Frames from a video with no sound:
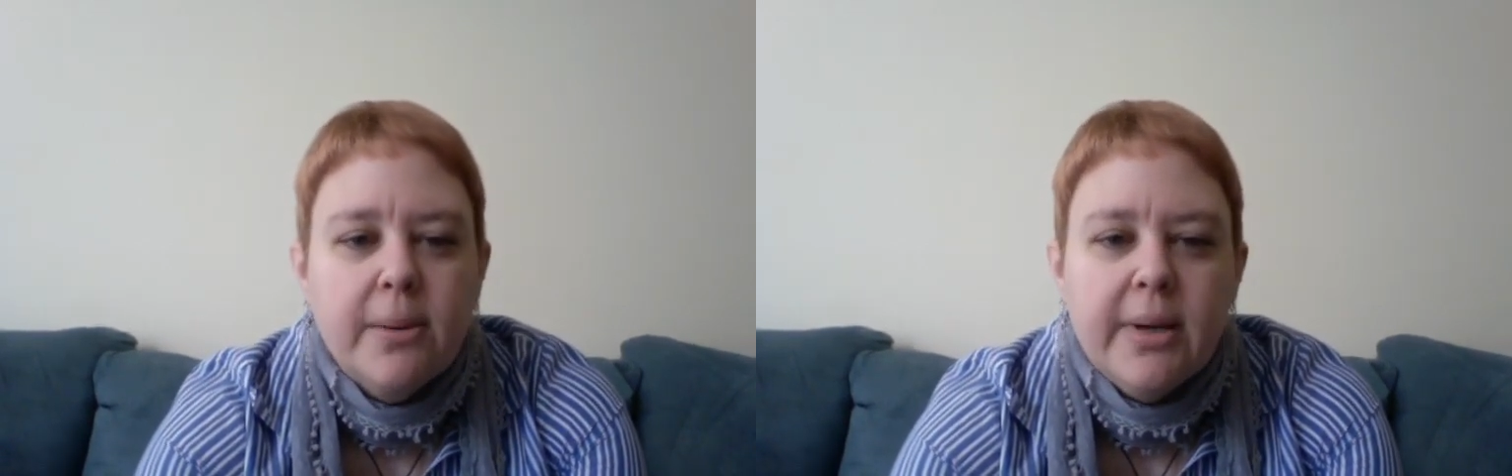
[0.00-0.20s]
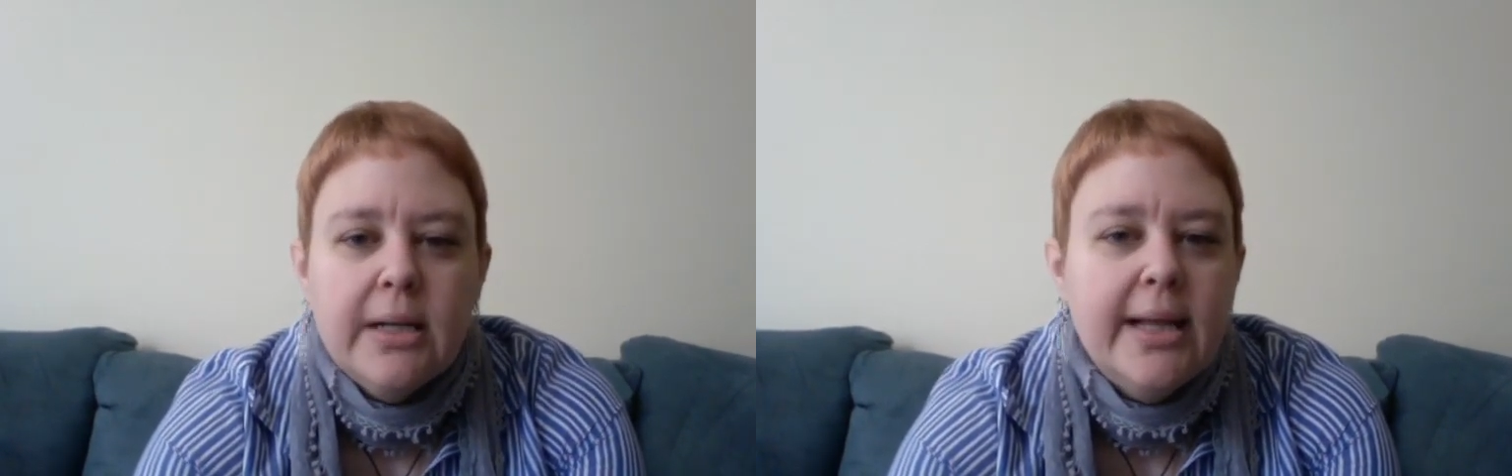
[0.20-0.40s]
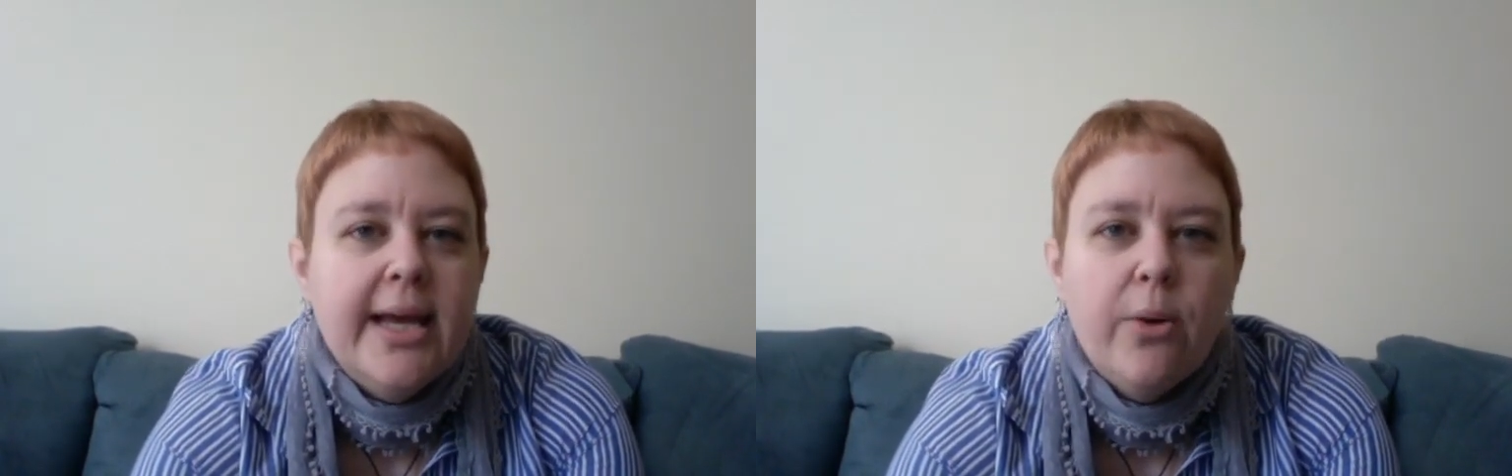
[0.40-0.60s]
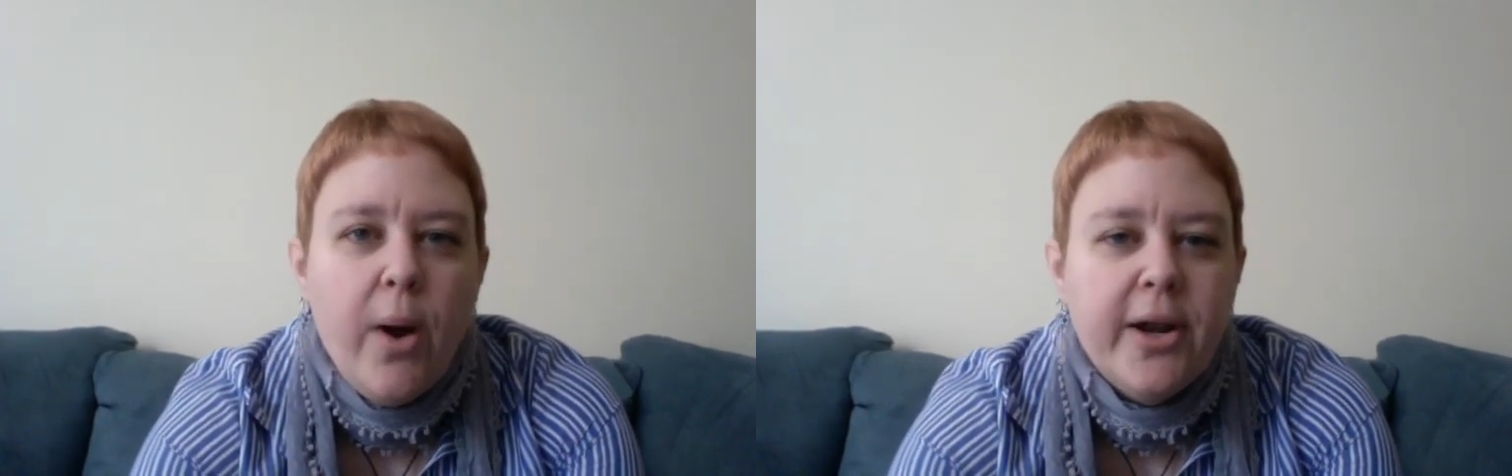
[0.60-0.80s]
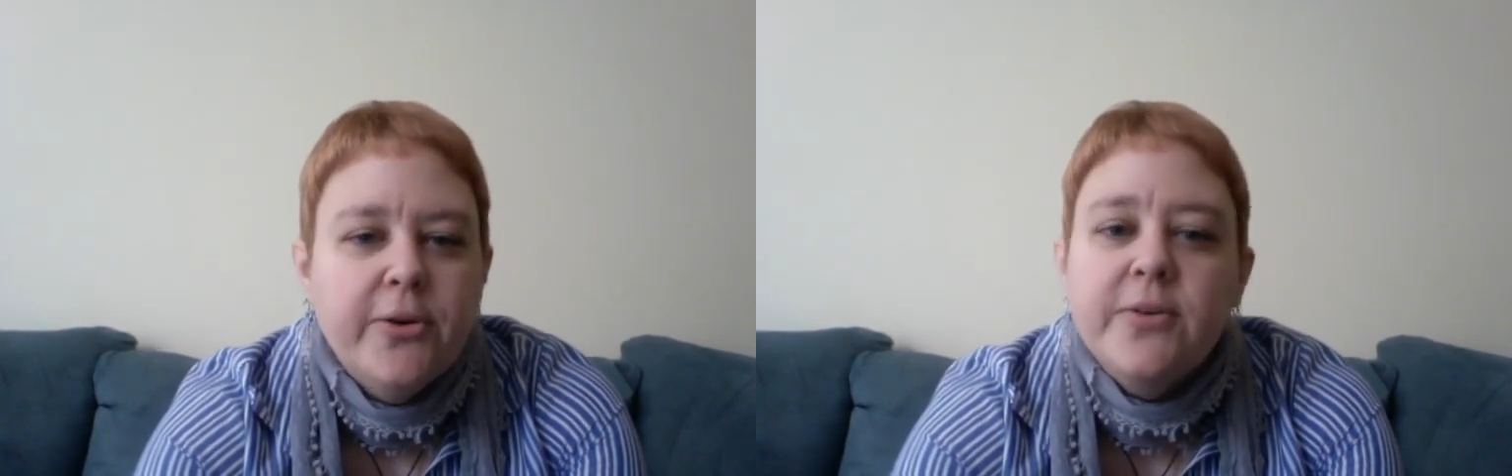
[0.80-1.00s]
I'm going to link it
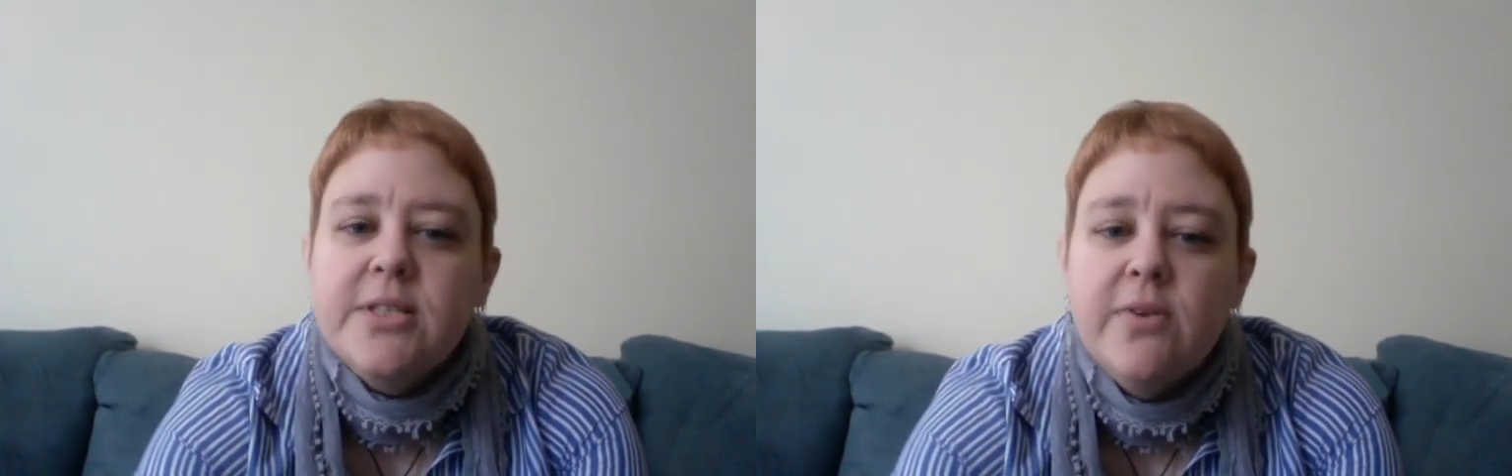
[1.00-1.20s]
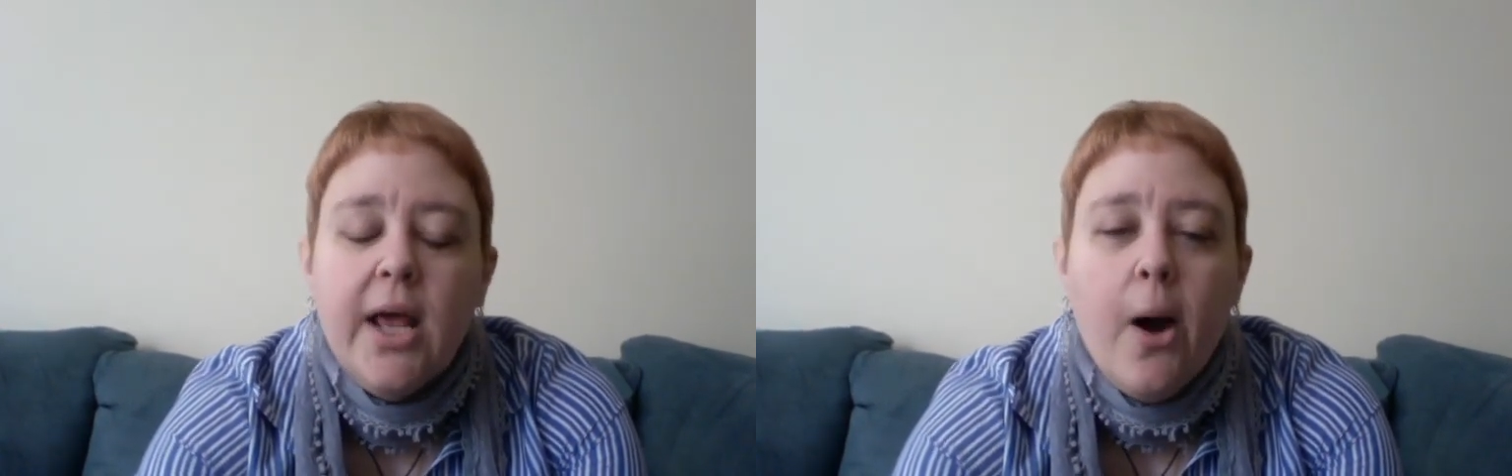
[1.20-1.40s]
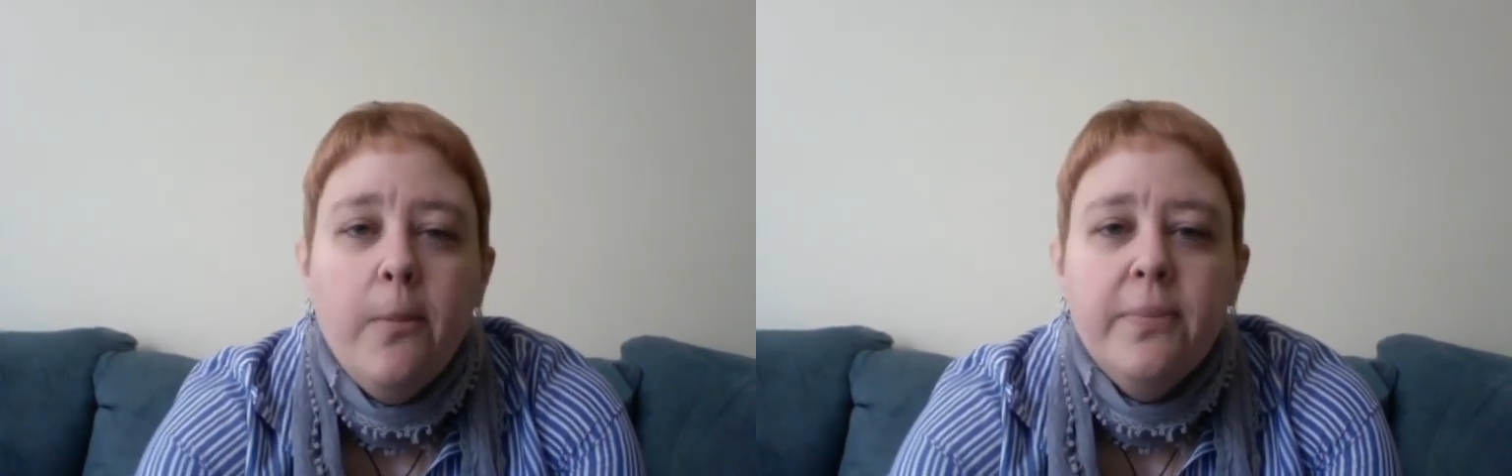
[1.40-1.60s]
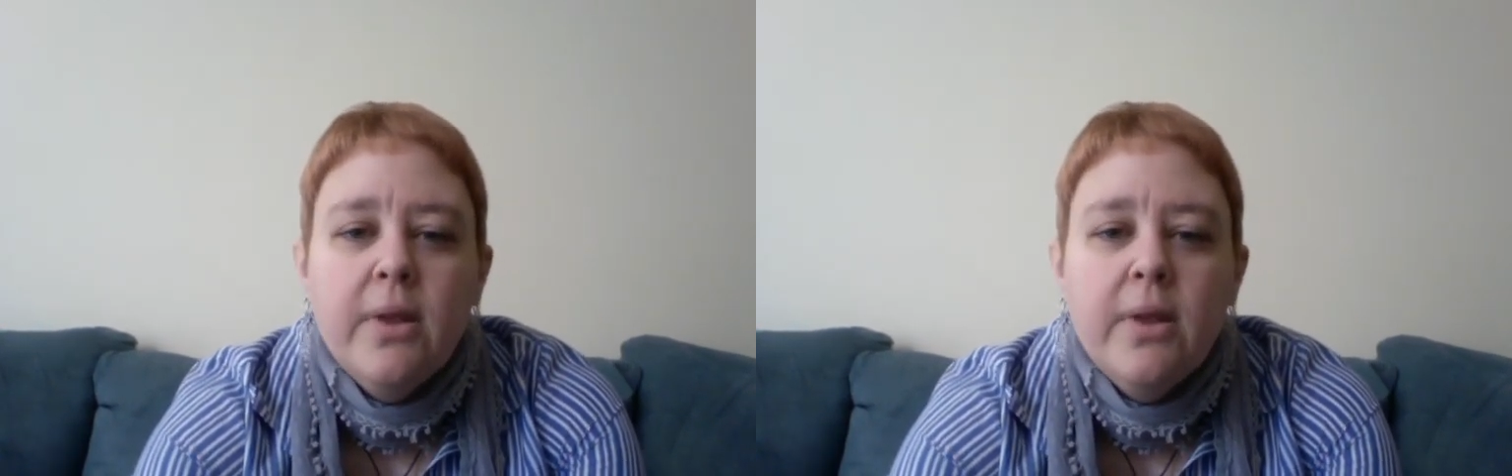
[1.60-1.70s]
right under this video.